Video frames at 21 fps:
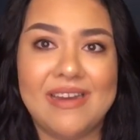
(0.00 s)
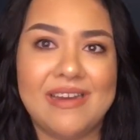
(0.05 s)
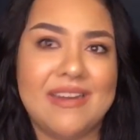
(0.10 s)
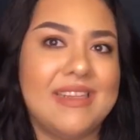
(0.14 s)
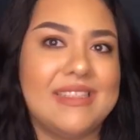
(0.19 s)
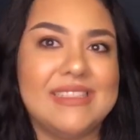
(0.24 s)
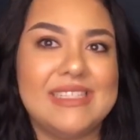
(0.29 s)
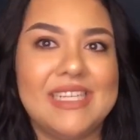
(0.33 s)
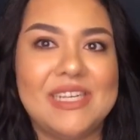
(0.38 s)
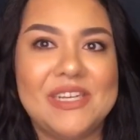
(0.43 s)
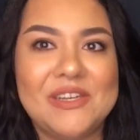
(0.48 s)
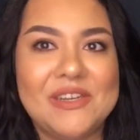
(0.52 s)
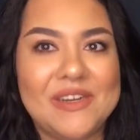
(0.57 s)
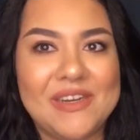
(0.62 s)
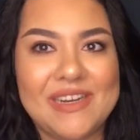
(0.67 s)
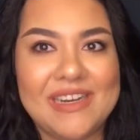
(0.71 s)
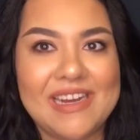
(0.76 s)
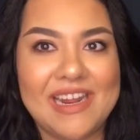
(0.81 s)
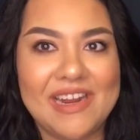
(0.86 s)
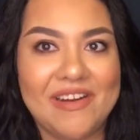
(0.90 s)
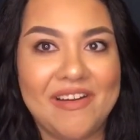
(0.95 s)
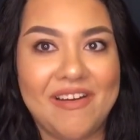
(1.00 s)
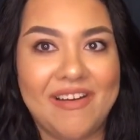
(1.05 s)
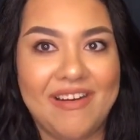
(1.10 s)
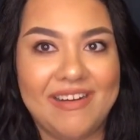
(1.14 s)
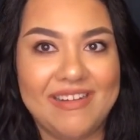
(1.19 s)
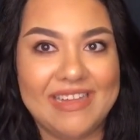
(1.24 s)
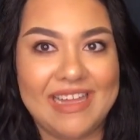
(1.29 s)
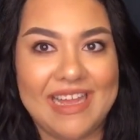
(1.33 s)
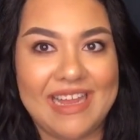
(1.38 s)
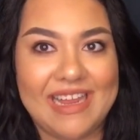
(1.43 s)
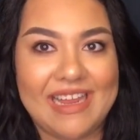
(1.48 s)
and it didn't hurt at
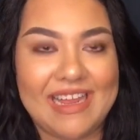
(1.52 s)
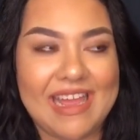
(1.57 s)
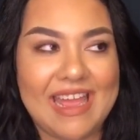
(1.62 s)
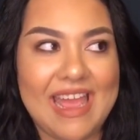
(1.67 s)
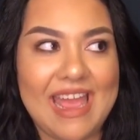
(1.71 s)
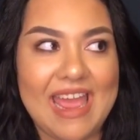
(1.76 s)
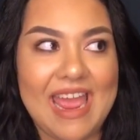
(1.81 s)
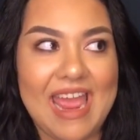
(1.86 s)
all, like